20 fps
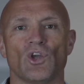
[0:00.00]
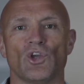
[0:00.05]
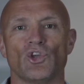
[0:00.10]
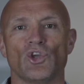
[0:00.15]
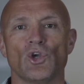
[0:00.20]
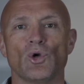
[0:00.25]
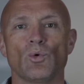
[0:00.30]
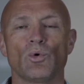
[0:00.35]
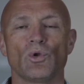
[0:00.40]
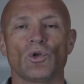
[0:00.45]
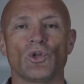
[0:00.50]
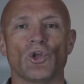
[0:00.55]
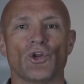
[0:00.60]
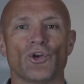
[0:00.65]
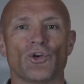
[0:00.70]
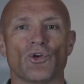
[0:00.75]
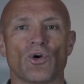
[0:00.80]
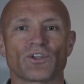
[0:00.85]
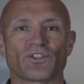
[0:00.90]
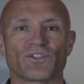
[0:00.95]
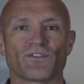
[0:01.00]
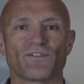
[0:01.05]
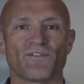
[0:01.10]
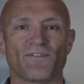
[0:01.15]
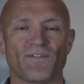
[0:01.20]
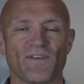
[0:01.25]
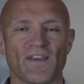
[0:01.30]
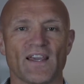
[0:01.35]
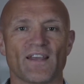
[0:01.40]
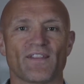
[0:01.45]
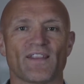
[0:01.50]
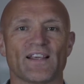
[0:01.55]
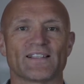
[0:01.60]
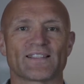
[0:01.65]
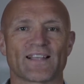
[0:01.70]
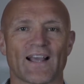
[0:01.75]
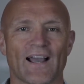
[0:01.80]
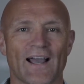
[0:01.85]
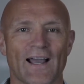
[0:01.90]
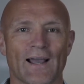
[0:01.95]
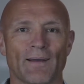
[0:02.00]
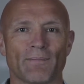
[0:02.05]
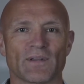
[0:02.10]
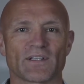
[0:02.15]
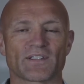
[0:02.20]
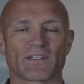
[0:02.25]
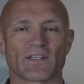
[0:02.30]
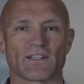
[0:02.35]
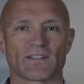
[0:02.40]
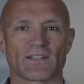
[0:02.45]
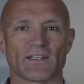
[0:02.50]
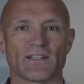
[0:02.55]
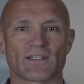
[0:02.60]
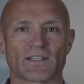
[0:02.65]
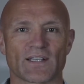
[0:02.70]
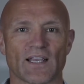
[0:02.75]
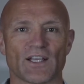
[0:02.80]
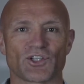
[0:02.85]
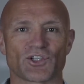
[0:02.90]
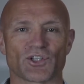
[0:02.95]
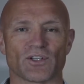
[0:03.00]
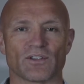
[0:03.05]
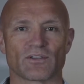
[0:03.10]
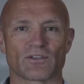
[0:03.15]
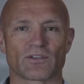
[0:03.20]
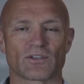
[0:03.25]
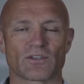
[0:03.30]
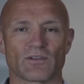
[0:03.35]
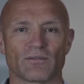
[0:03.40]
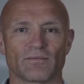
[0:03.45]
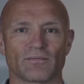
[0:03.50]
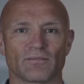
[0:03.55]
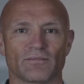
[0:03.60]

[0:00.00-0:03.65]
You will learn not to fear these harmless sensations.